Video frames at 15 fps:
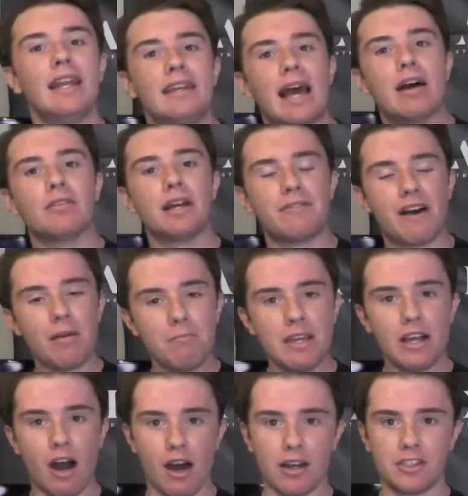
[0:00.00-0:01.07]
Now, if I'm
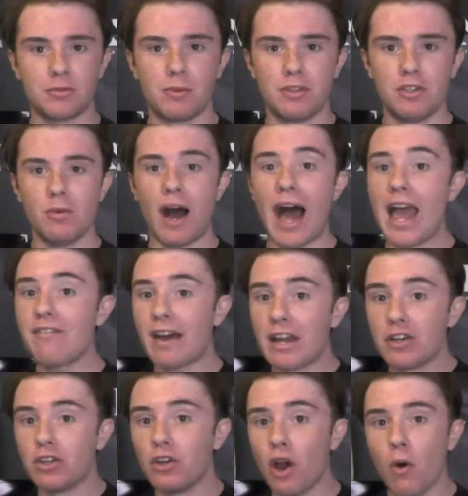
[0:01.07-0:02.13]
being honest with you, I have
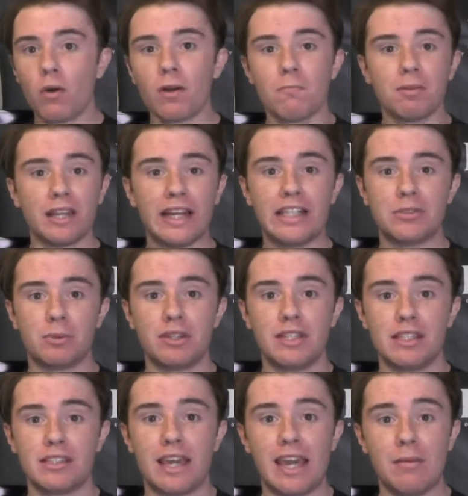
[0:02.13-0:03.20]
had no complaints with
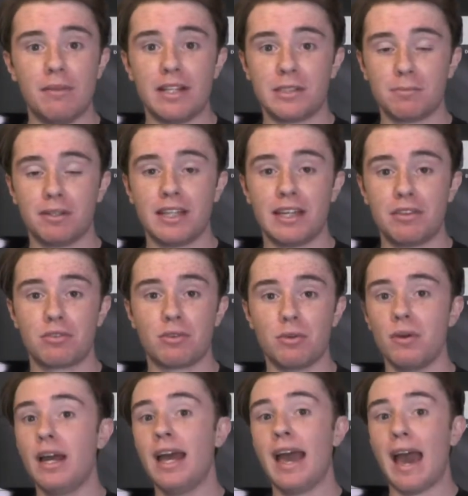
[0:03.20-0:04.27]
this game and its
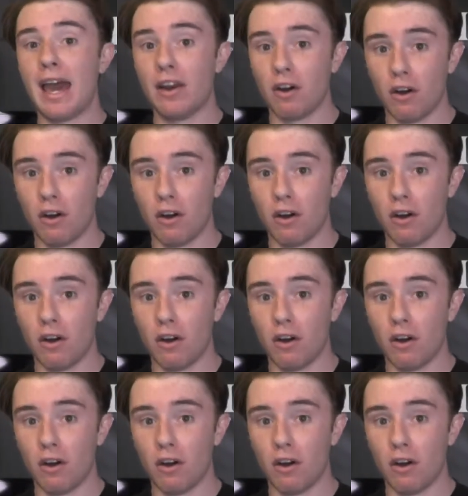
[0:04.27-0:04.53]
playthrough at